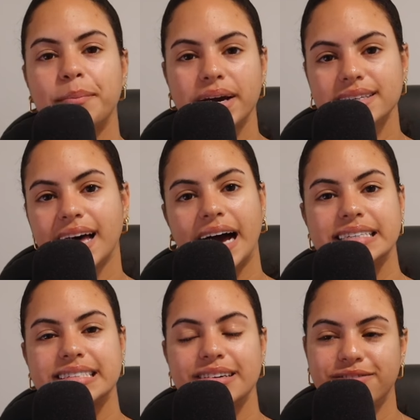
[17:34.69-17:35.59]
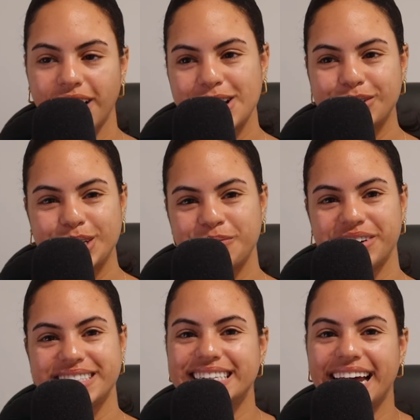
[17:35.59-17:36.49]
My last and final tip
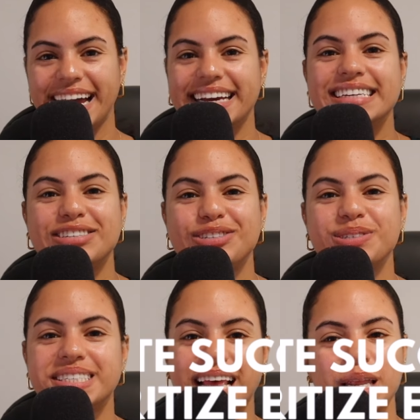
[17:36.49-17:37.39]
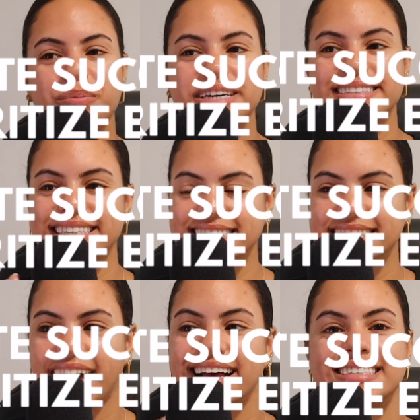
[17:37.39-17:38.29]
for today is to celebrate
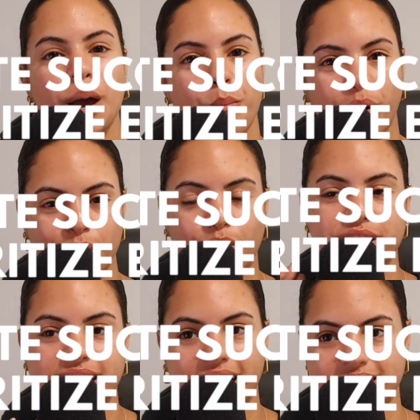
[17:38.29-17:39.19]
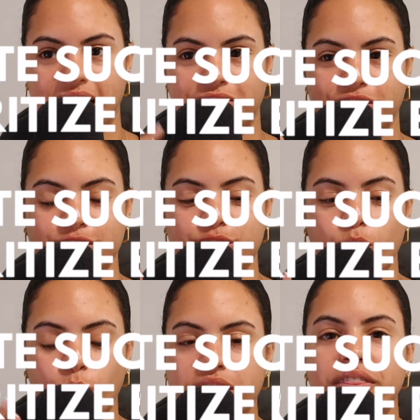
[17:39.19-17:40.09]
success and prioritize effort. So
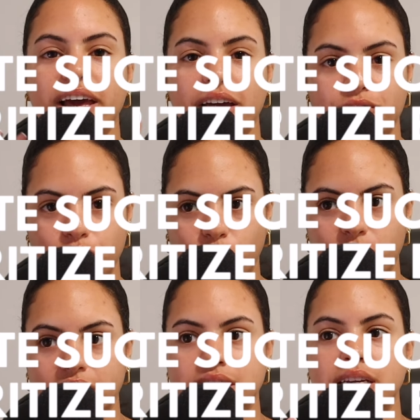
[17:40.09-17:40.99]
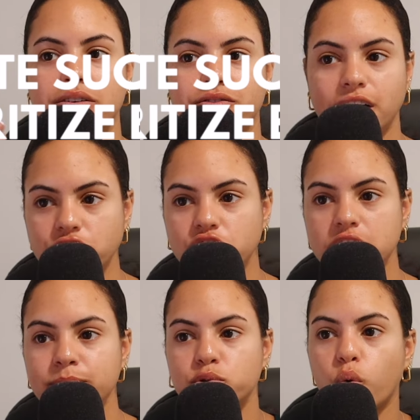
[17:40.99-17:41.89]
one thing I've noticed in
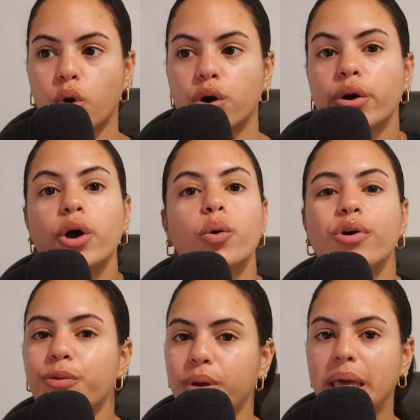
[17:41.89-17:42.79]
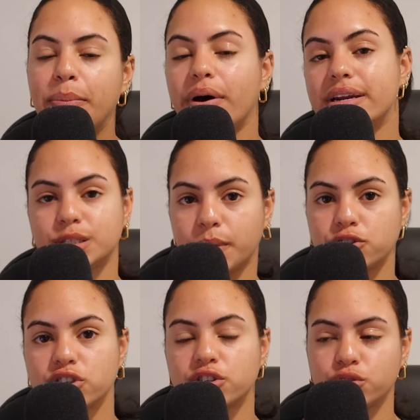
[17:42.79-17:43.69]
friendships or with people, and
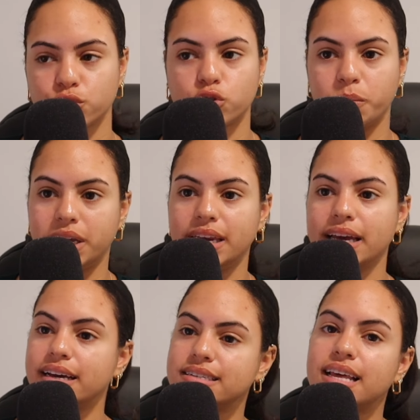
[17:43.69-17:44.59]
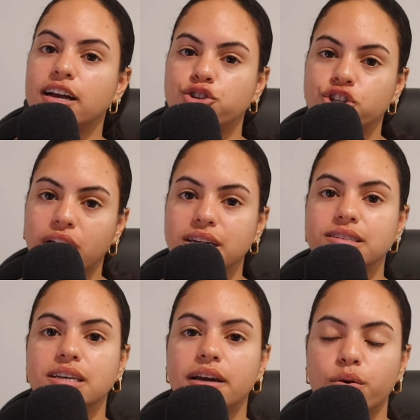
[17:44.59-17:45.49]
especially on social media, is that
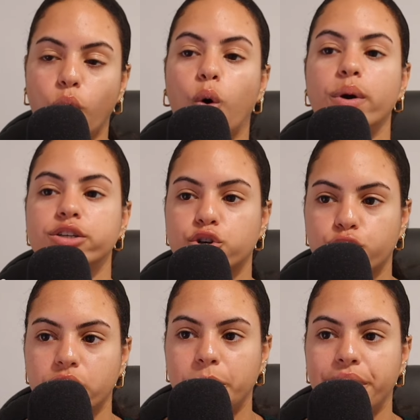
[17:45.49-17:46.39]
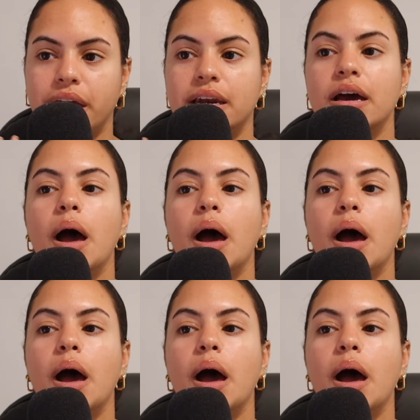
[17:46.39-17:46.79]
jealousy can always creep in,